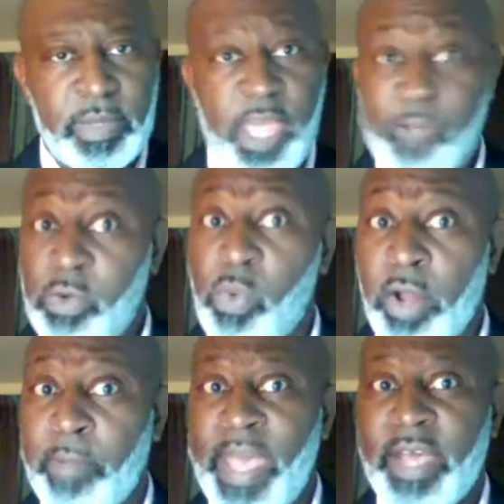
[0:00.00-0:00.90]
If you want
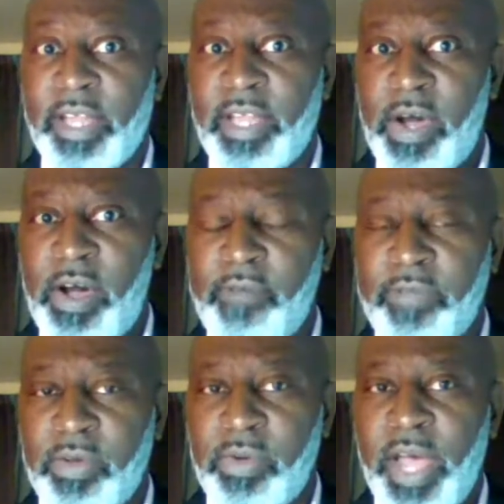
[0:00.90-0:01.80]
to make her love
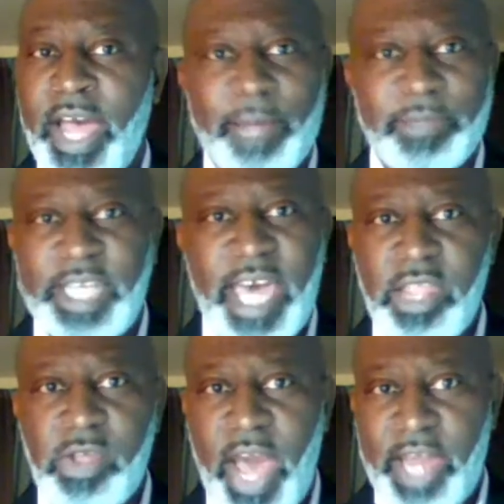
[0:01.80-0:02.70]
you, I'm telling
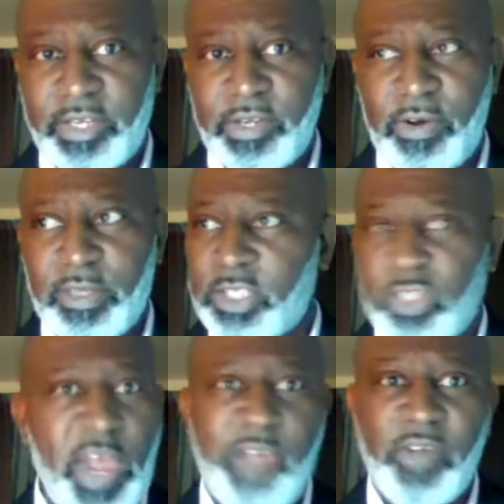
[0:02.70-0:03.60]
you how to do it
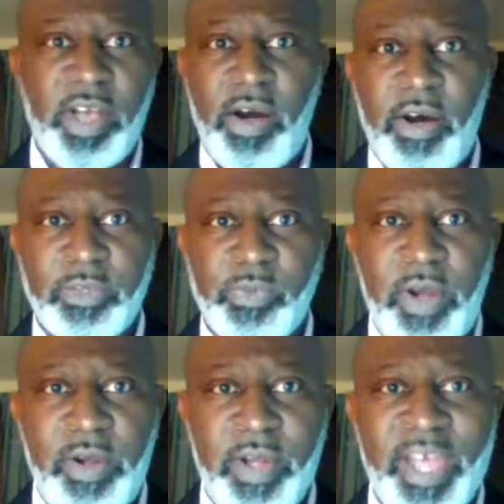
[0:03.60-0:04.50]
straight from God's
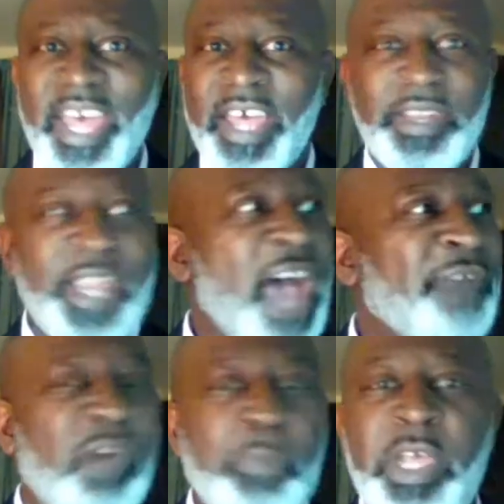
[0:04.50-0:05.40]
word, not
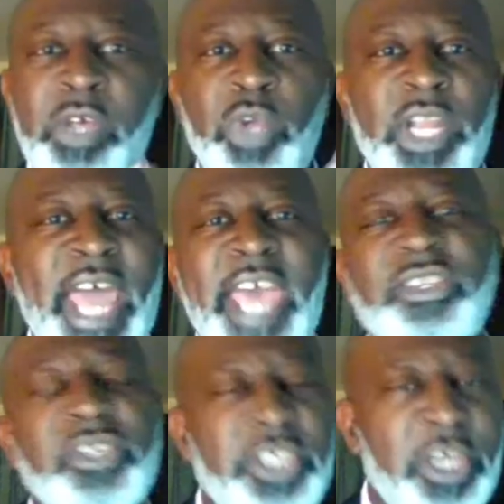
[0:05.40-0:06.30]
from the
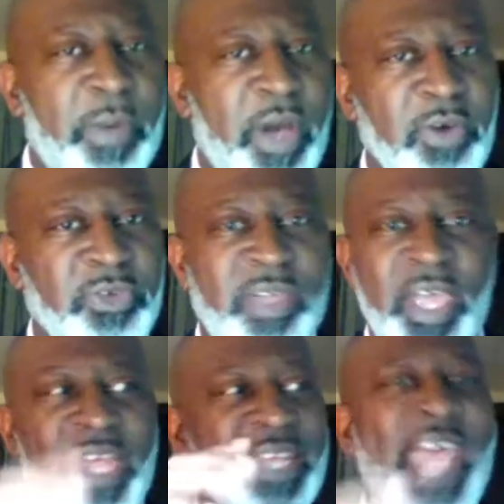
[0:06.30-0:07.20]
relationship culture.
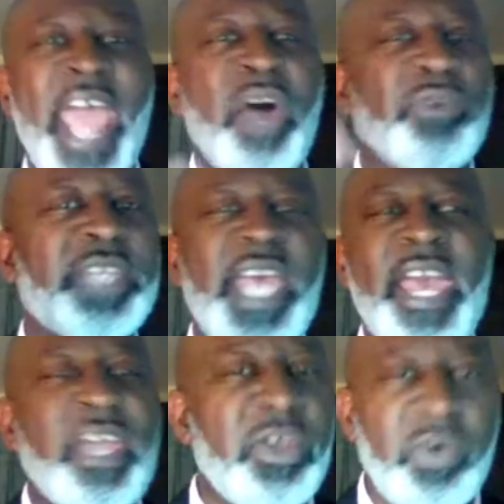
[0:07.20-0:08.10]
They don't
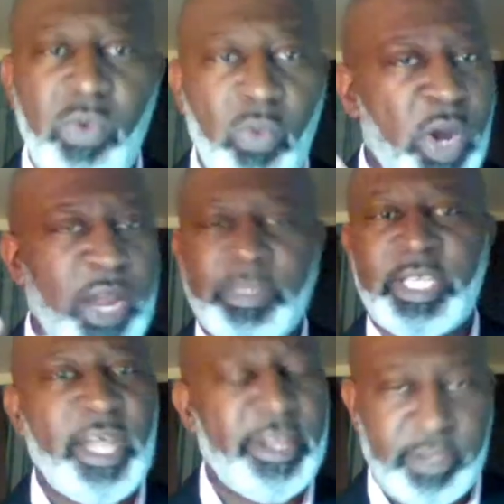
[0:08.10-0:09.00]
tell you what I'm
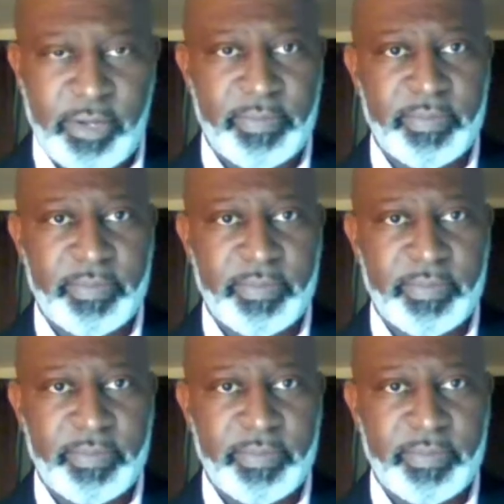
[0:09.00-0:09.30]
telling you.